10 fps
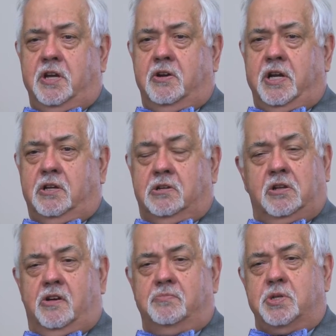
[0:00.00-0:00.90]
here at Elder
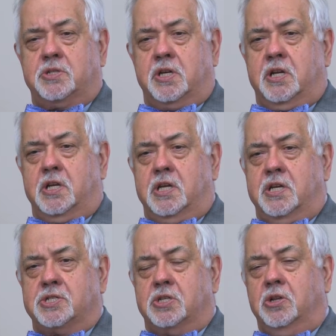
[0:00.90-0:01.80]
Law of Michigan
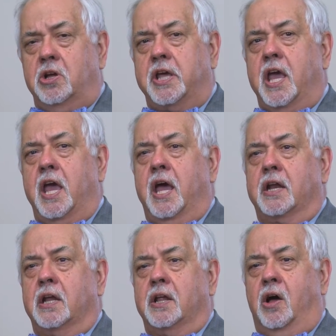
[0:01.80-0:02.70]
is to look
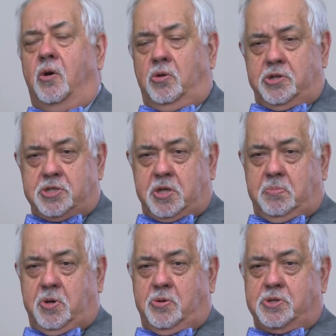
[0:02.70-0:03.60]
at a holistic
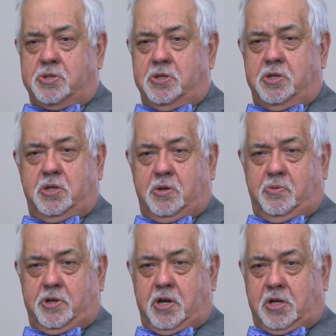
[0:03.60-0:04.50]
approach to
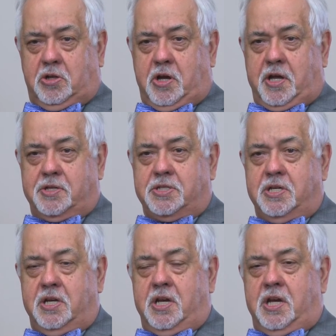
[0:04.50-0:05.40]
dealing with our
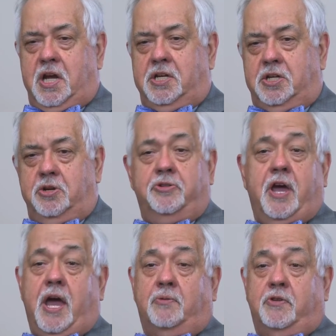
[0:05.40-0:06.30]
clients. And to do
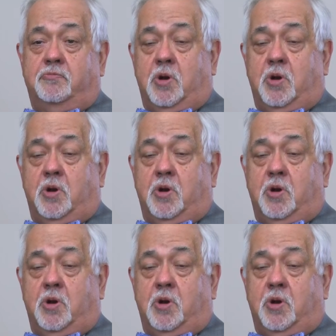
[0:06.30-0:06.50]
that, we've